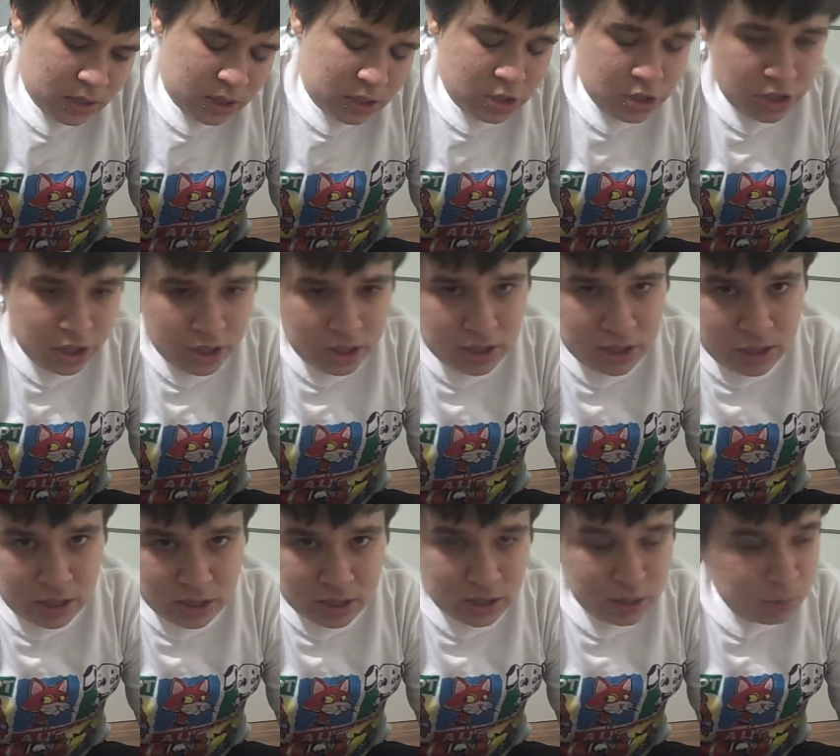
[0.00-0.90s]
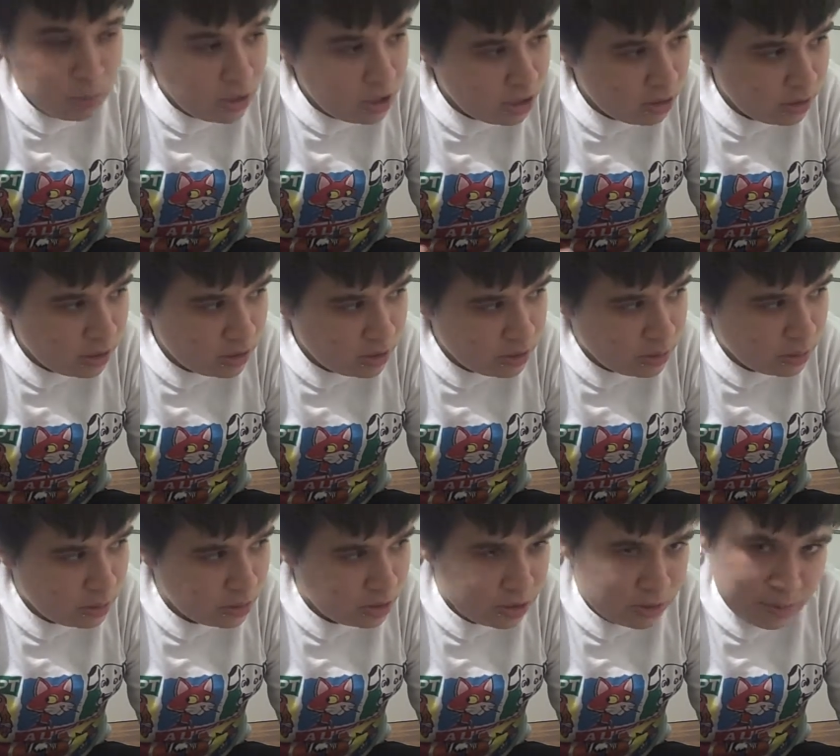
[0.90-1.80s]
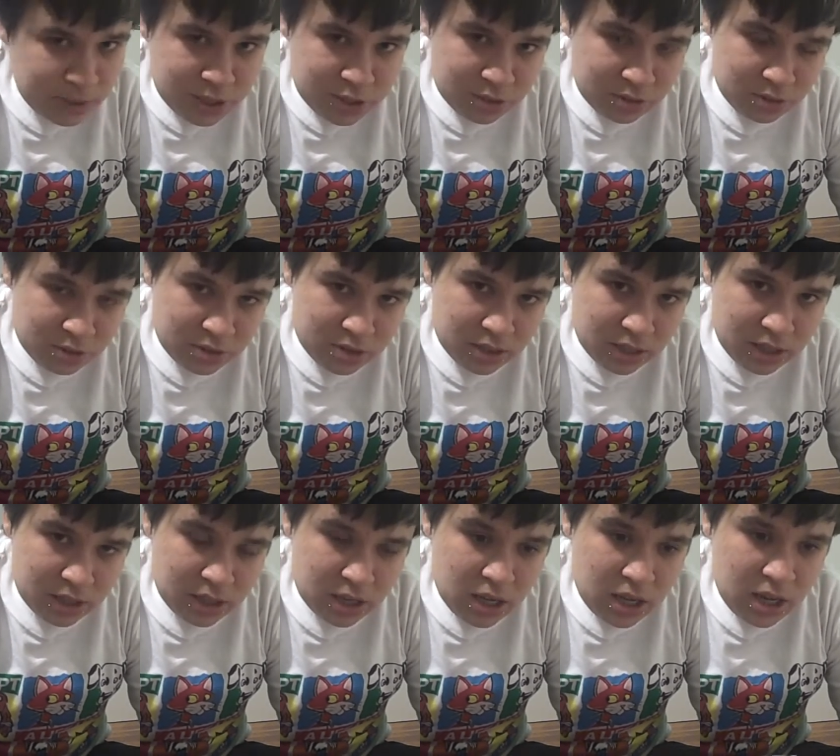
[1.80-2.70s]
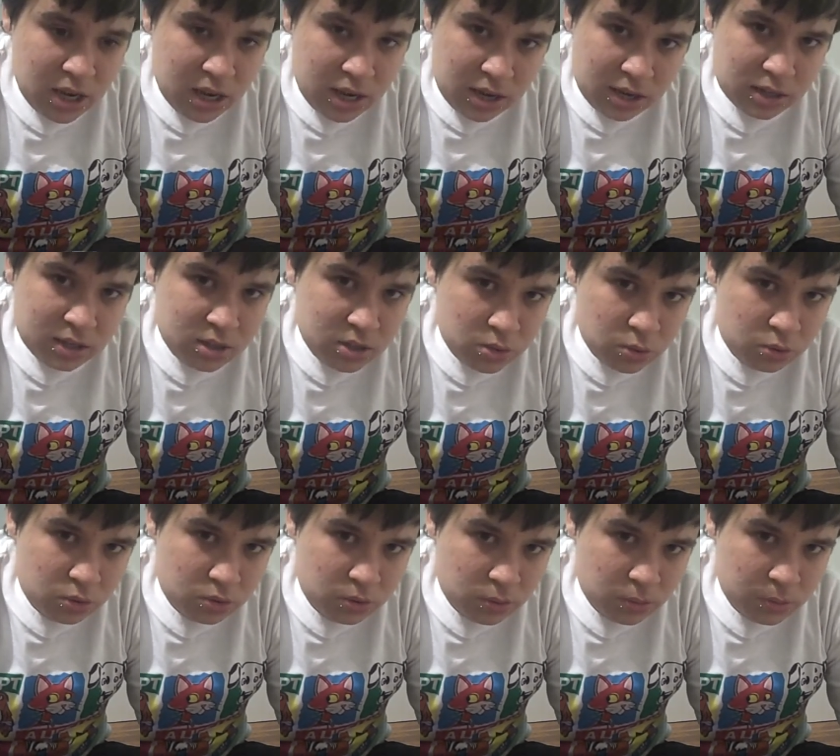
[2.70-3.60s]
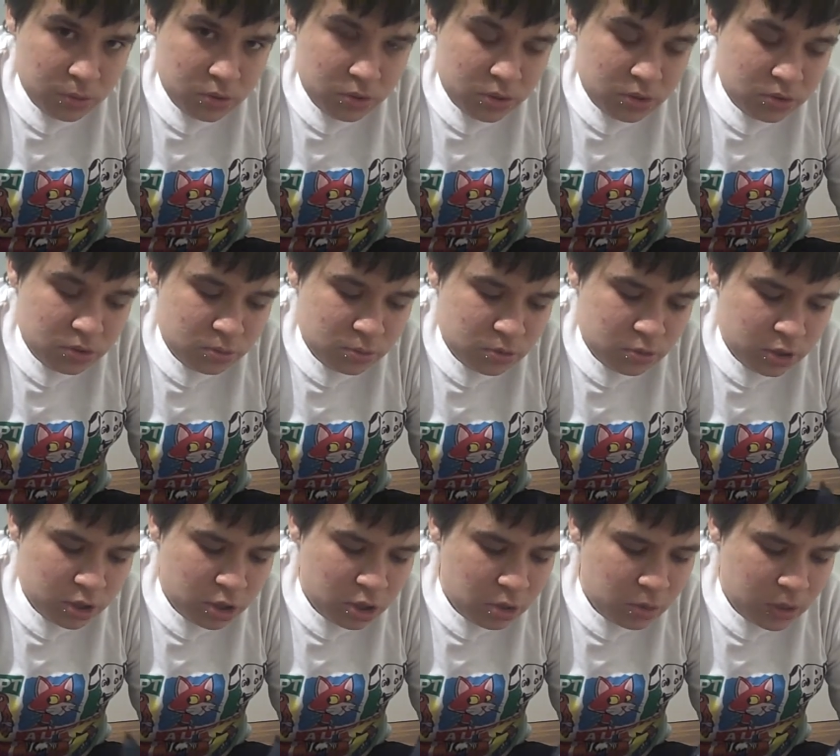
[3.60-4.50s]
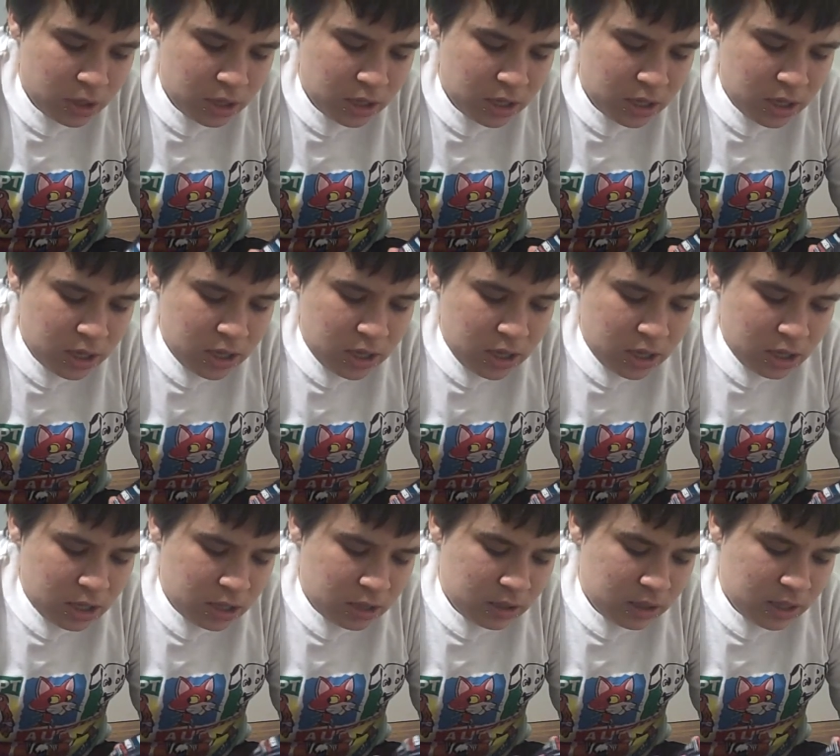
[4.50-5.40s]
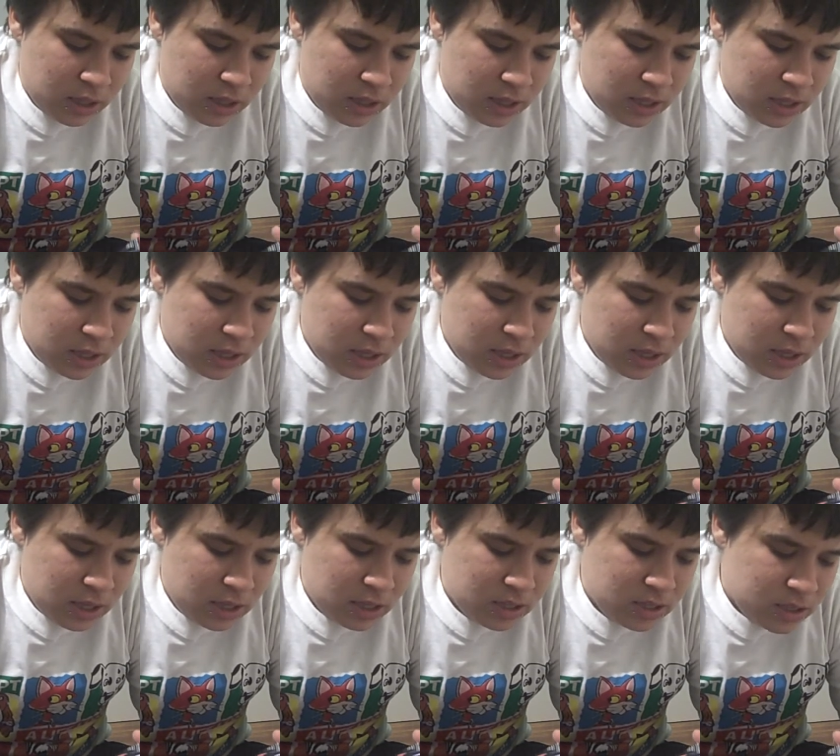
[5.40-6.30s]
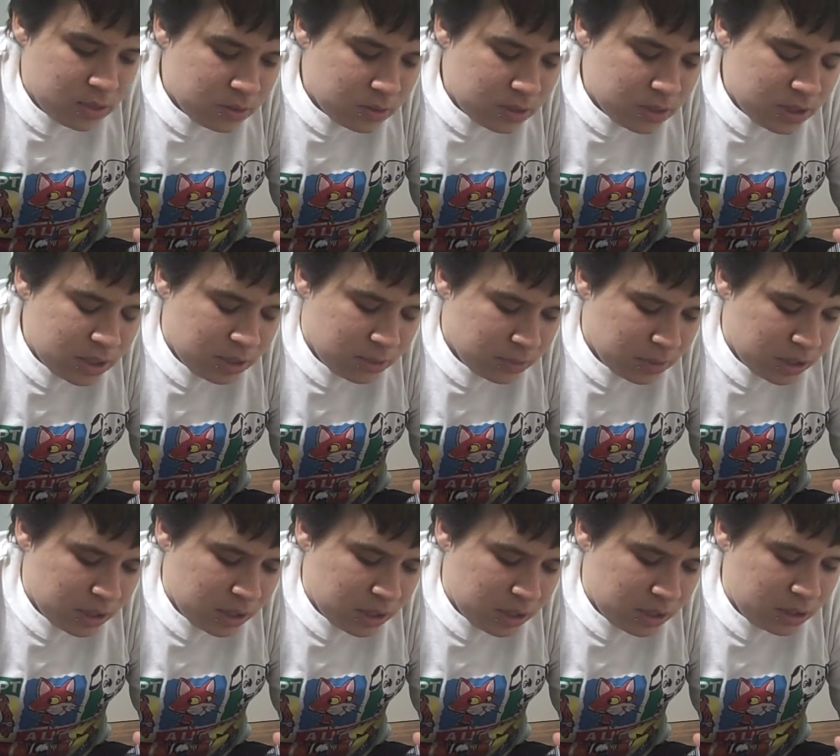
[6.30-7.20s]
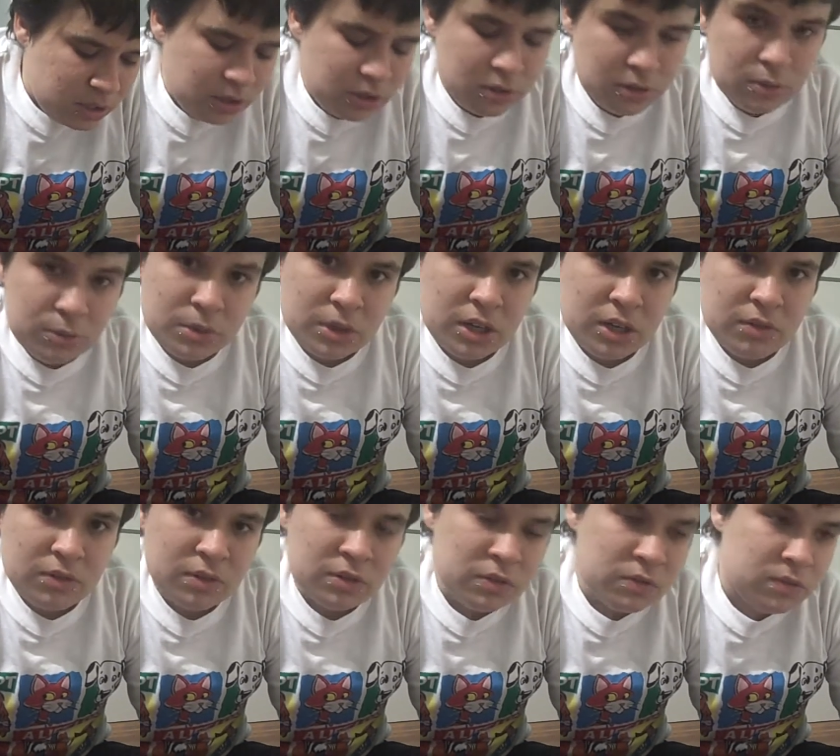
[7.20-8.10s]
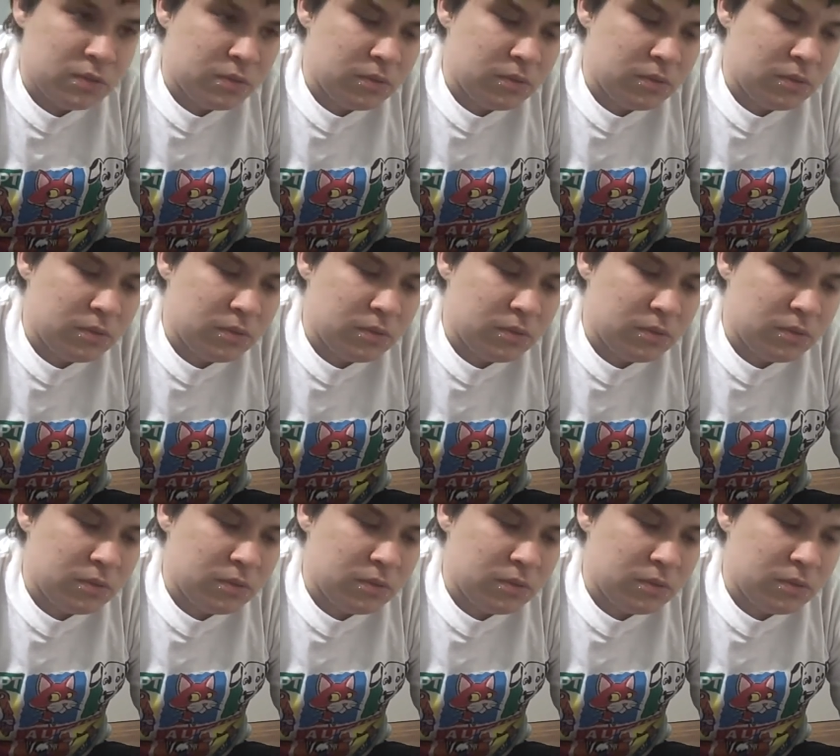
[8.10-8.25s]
I check. I, like, peek around the corner to make sure there's, like, not a soul in the women's restroom. So I go in, and, like, as soon as I'm, like, whatever,